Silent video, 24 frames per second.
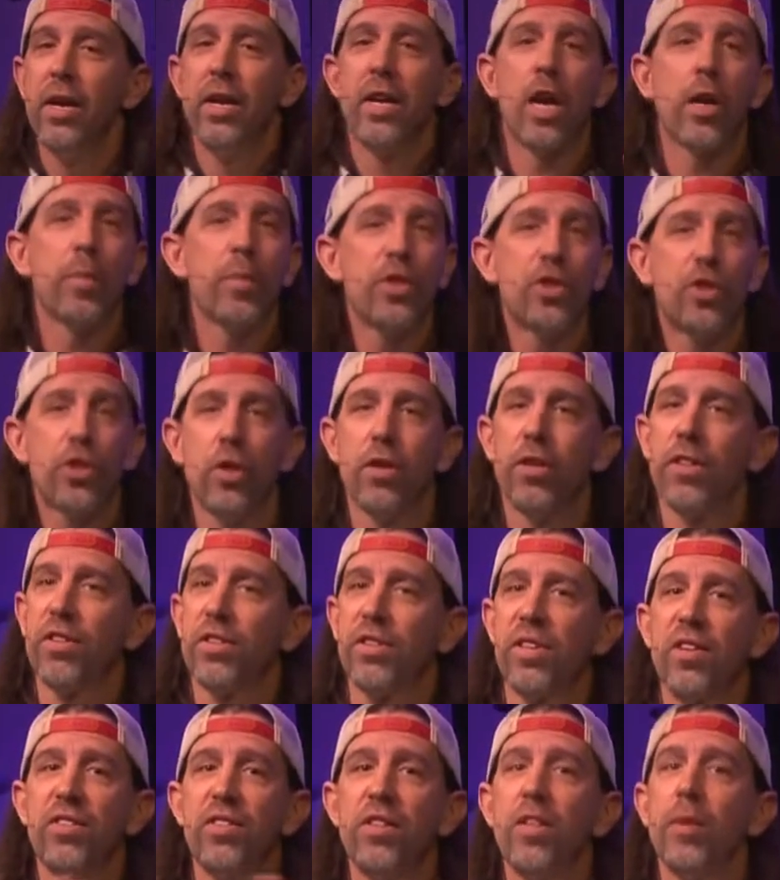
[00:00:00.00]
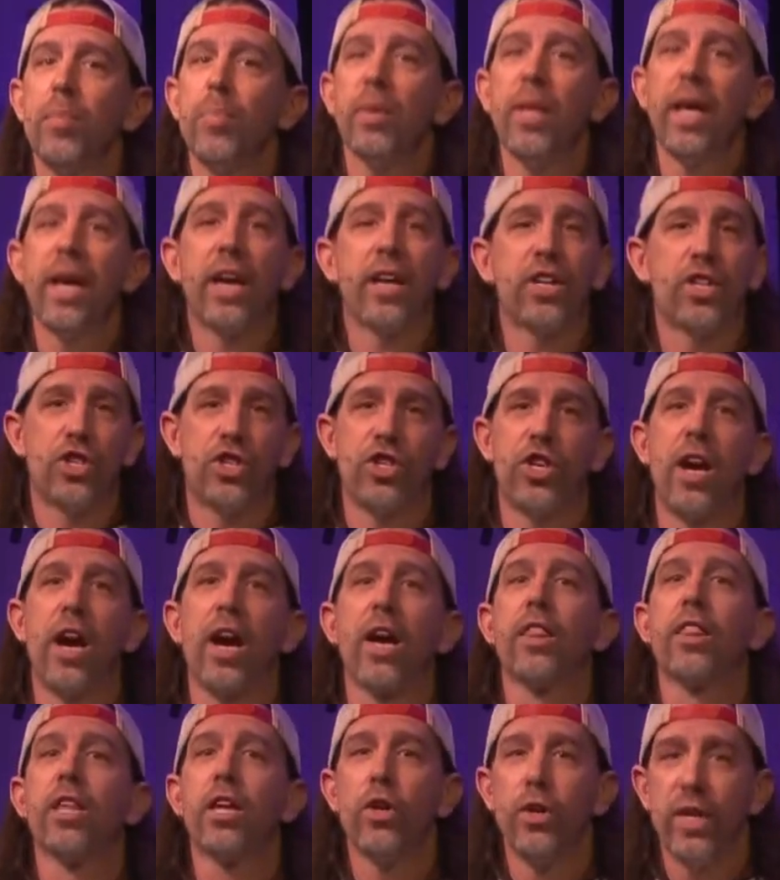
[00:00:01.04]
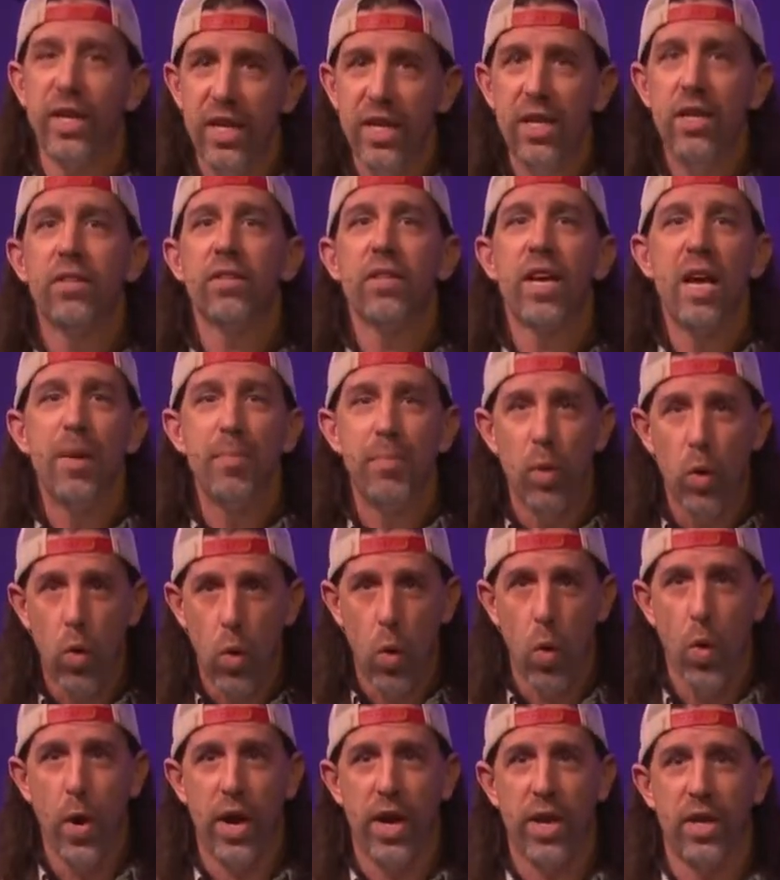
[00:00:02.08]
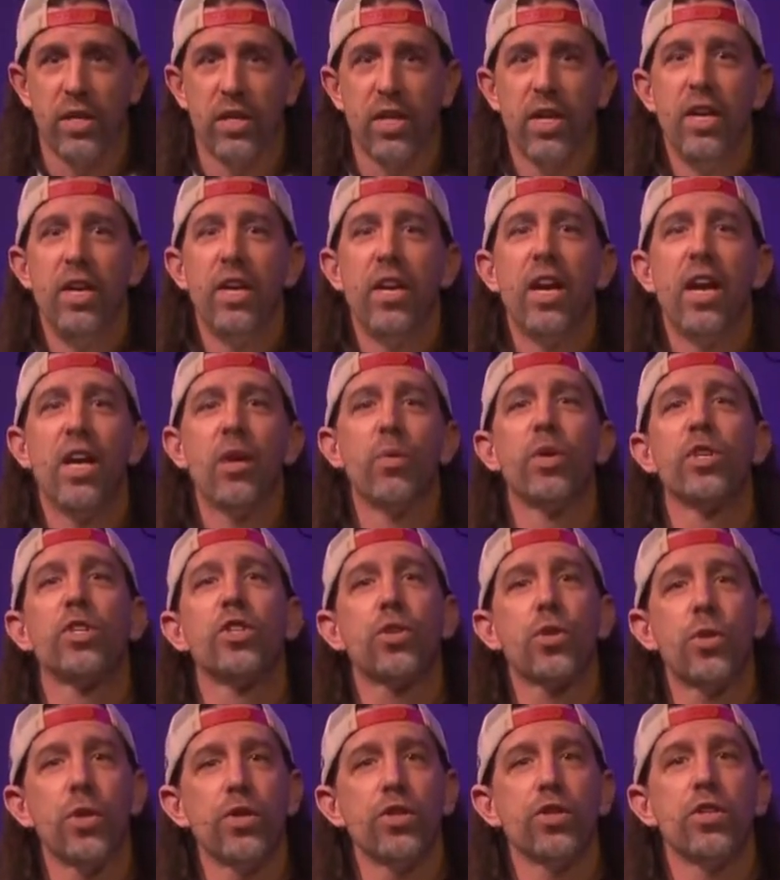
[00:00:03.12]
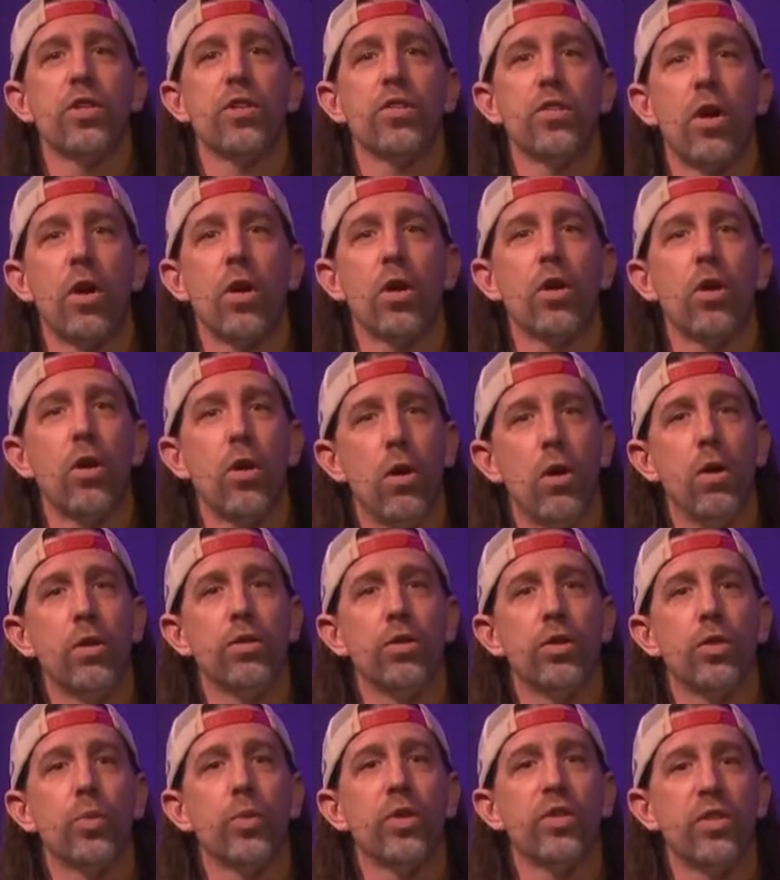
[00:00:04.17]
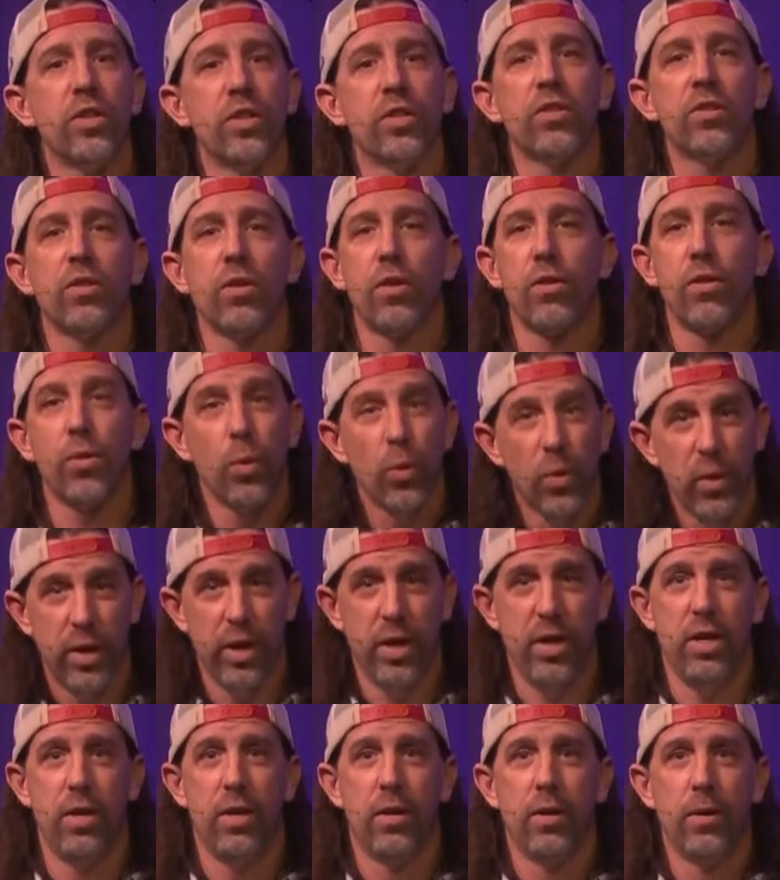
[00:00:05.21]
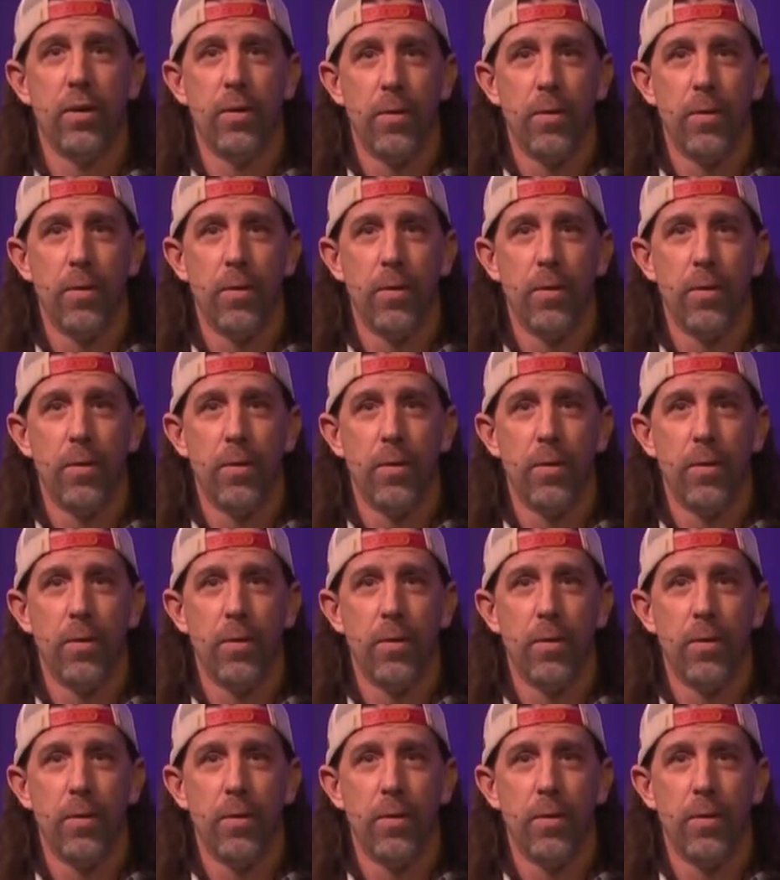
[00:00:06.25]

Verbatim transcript: Now, to be sure, this isn't a blank check. There is a point at which Christians are called to resist authority.